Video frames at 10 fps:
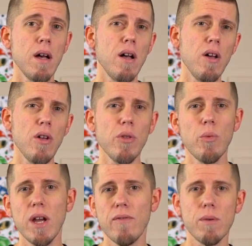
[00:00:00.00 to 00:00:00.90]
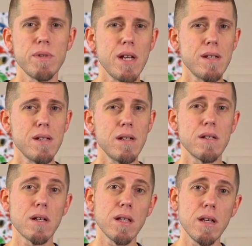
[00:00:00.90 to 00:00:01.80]
all the way from testing
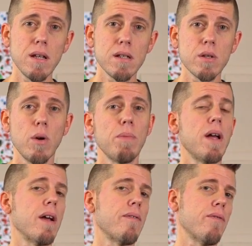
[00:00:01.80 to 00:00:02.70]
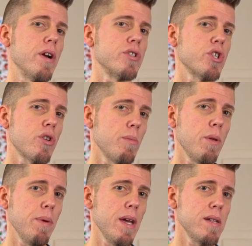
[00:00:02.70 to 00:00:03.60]
to cleaning to applying fresh thermal
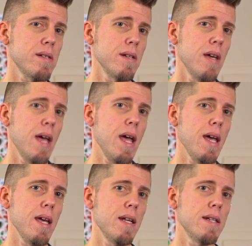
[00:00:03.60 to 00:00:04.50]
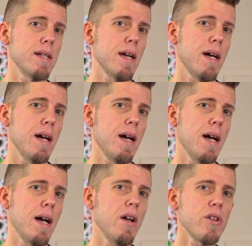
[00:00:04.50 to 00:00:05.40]
paste. And
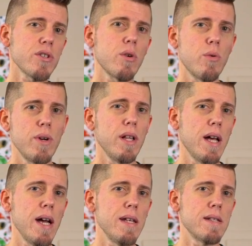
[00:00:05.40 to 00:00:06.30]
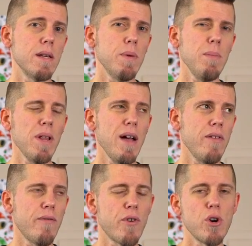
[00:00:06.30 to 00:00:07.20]
I also realized that people have
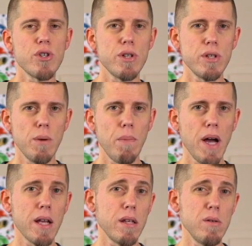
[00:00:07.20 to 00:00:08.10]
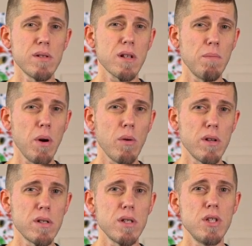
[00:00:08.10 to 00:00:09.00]
an aversion to buying used
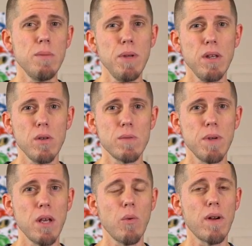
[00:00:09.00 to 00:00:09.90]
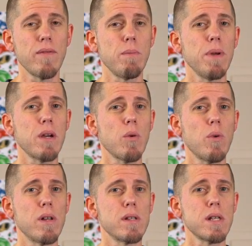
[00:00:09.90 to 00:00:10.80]
components, GPUs being one of the bigger
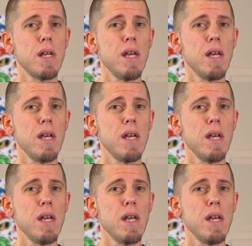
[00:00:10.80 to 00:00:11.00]
ones.